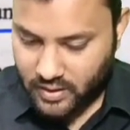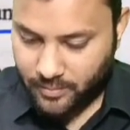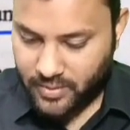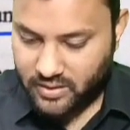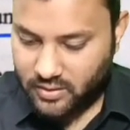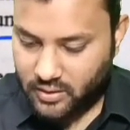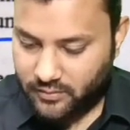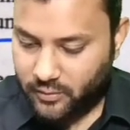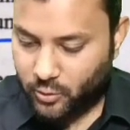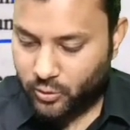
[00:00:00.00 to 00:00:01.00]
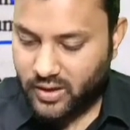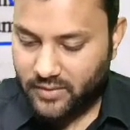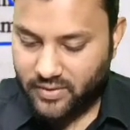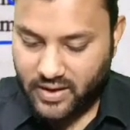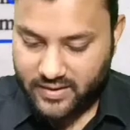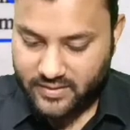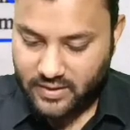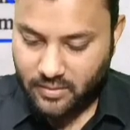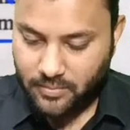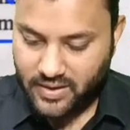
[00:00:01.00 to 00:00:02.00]
A patient of road traffic
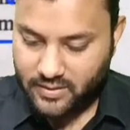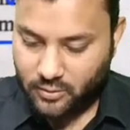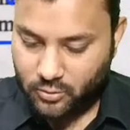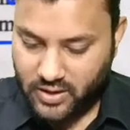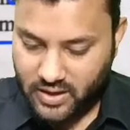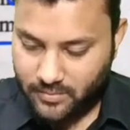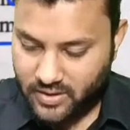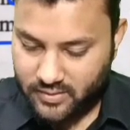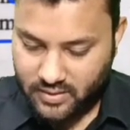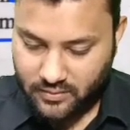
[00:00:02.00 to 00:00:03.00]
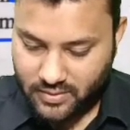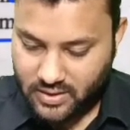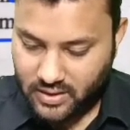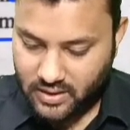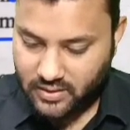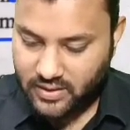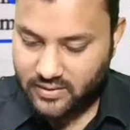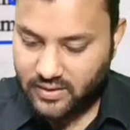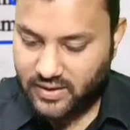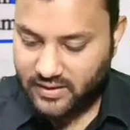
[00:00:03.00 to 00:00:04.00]
accident present to the emergency with the
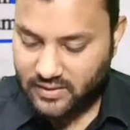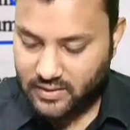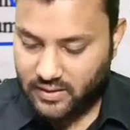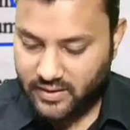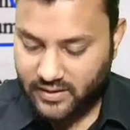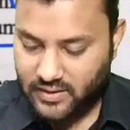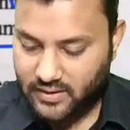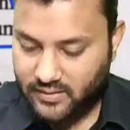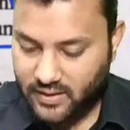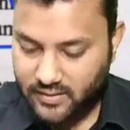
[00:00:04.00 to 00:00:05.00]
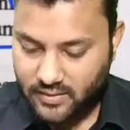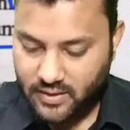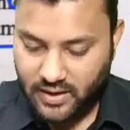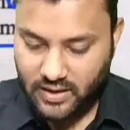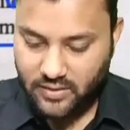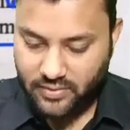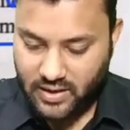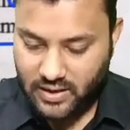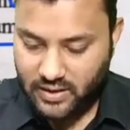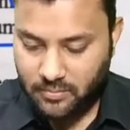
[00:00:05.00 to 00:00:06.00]
increasing restlessness and
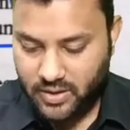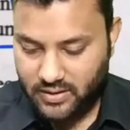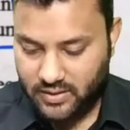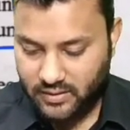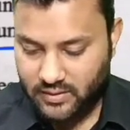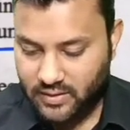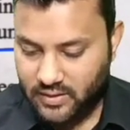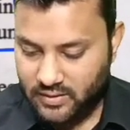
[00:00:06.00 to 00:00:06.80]
difficulty in breathing.